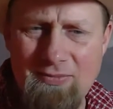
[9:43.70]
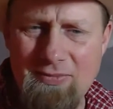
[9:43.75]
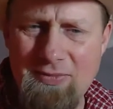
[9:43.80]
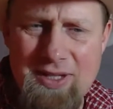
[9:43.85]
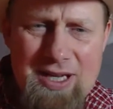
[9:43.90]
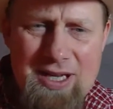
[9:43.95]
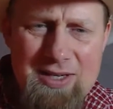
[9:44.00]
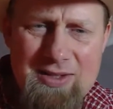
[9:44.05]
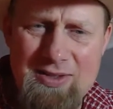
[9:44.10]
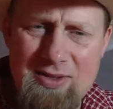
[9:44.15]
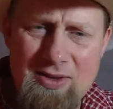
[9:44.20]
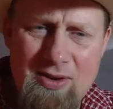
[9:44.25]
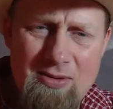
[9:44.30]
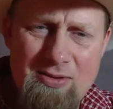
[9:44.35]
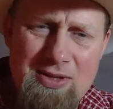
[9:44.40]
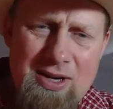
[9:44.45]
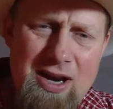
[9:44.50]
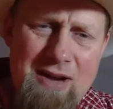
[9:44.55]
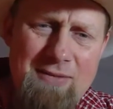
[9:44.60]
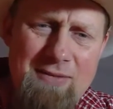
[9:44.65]
it's so
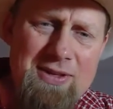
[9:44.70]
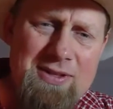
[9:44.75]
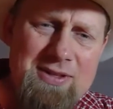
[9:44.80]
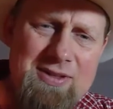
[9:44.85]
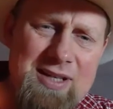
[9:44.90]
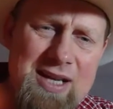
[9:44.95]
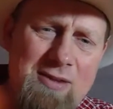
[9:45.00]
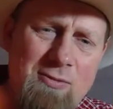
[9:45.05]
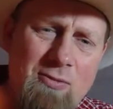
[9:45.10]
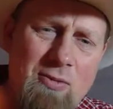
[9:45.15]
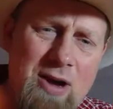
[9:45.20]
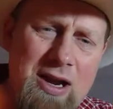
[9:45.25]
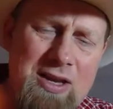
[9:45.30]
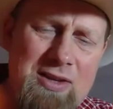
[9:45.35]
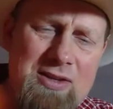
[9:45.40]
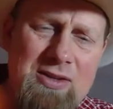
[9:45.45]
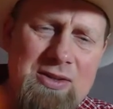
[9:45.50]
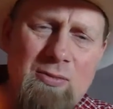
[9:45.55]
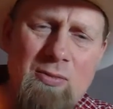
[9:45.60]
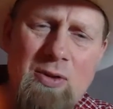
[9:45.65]
tough to say what
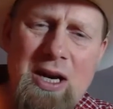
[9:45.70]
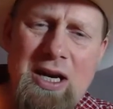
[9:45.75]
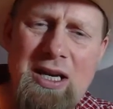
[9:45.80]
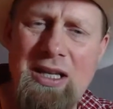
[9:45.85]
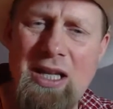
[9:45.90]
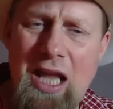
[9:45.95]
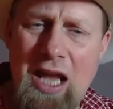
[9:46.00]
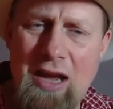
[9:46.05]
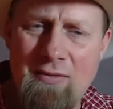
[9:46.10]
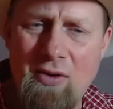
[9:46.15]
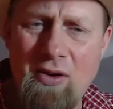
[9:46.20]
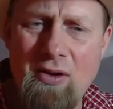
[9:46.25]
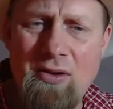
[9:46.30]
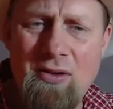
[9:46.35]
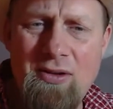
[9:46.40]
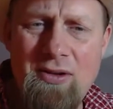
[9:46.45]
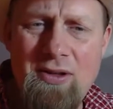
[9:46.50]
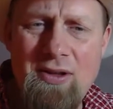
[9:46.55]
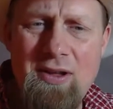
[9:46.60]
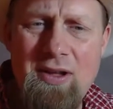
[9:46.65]
is the right
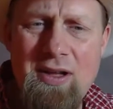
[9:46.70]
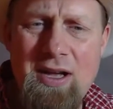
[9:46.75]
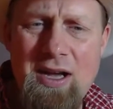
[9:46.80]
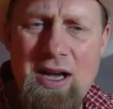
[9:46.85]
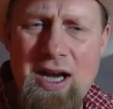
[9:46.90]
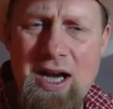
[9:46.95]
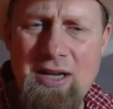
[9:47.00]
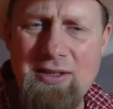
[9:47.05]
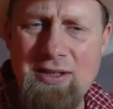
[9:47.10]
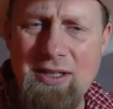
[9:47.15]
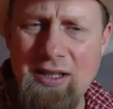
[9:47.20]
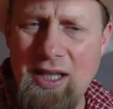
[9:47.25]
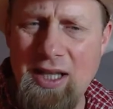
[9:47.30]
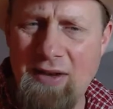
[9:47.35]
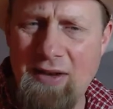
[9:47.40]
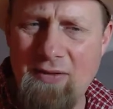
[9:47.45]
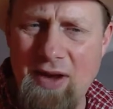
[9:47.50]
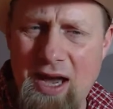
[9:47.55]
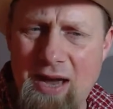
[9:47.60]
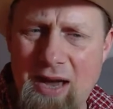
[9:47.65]
level to
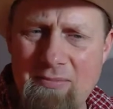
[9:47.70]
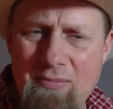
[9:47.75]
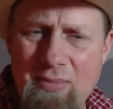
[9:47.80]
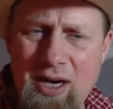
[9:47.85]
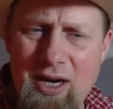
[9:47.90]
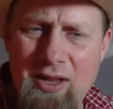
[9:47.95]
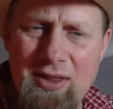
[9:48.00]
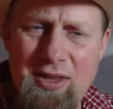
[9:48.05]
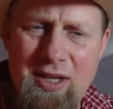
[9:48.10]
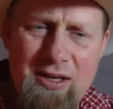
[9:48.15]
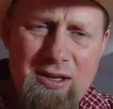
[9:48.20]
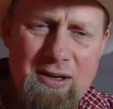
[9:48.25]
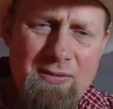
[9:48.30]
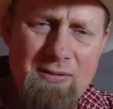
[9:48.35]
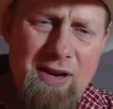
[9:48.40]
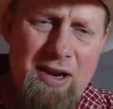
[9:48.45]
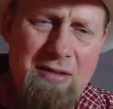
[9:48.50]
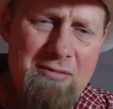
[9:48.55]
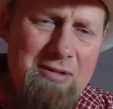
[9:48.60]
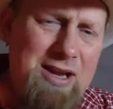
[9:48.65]
live at. But I think your
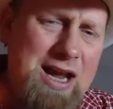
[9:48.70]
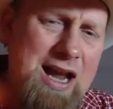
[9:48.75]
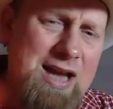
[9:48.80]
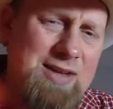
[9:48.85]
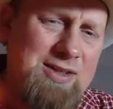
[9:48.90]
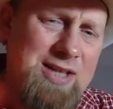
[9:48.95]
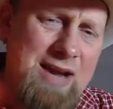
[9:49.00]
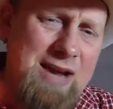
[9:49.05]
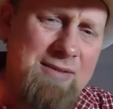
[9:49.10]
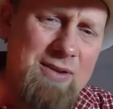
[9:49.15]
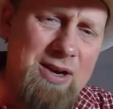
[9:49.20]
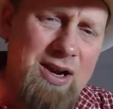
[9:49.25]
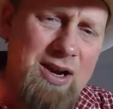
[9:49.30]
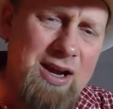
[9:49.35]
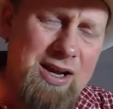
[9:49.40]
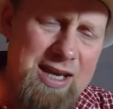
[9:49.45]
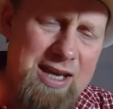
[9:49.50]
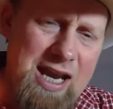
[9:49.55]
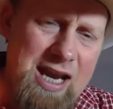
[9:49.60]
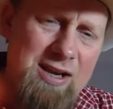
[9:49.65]
family has to have
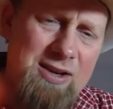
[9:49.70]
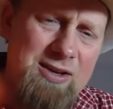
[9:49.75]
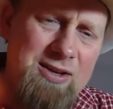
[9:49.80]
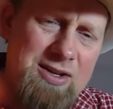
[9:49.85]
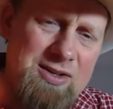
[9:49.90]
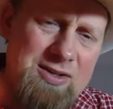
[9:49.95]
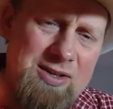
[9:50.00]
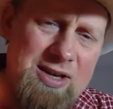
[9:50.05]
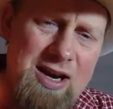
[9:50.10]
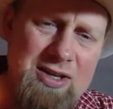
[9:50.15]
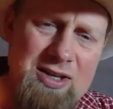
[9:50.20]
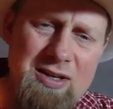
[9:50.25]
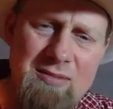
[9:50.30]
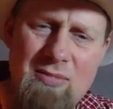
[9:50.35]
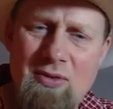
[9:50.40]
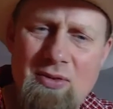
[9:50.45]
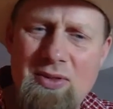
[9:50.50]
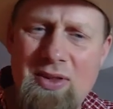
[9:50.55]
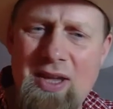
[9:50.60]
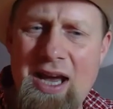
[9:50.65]
a candid discussion
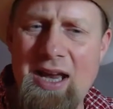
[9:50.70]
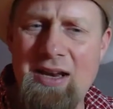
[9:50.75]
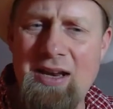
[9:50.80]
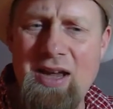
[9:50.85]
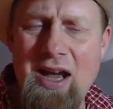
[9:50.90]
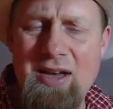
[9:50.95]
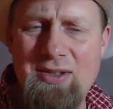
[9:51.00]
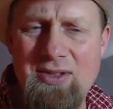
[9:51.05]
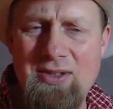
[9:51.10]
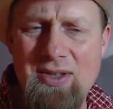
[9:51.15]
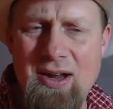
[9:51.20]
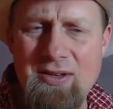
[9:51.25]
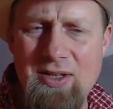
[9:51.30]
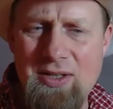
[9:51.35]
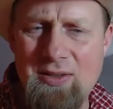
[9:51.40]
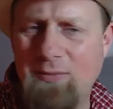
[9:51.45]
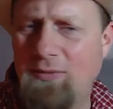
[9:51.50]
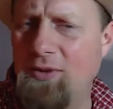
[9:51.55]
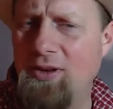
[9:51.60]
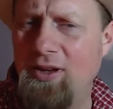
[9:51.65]
about that. And that's not
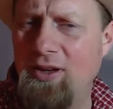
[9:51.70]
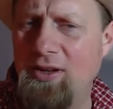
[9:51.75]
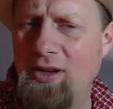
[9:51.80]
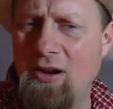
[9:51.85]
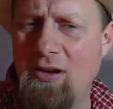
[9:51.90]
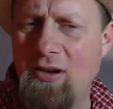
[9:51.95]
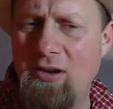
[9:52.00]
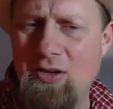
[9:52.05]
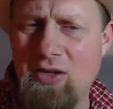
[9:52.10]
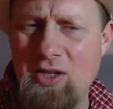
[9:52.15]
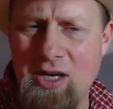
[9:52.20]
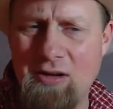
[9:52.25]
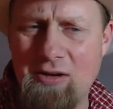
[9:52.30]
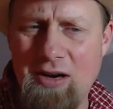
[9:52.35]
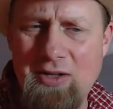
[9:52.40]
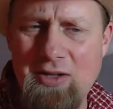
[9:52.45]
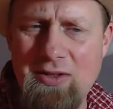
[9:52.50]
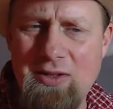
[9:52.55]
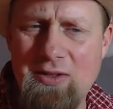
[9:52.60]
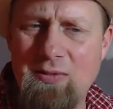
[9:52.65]
just for the younger
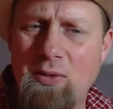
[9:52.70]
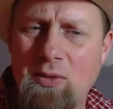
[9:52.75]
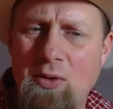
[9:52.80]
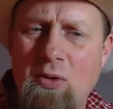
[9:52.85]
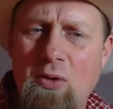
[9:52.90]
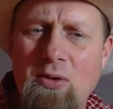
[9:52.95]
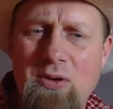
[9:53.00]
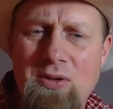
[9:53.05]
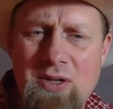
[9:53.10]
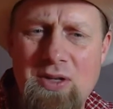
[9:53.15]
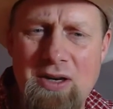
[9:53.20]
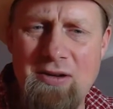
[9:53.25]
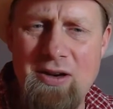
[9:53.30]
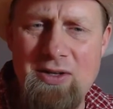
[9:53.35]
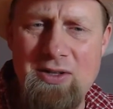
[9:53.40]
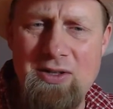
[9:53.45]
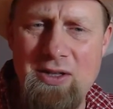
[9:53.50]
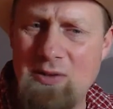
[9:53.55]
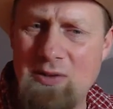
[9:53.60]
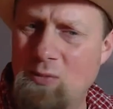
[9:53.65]
generations, for the older
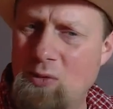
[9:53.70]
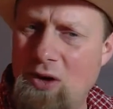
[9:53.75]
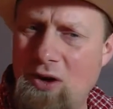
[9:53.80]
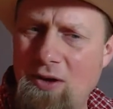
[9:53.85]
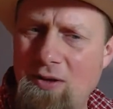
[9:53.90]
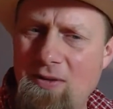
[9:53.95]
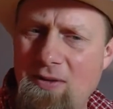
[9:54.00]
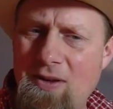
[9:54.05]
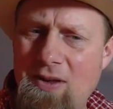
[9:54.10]
generation as well.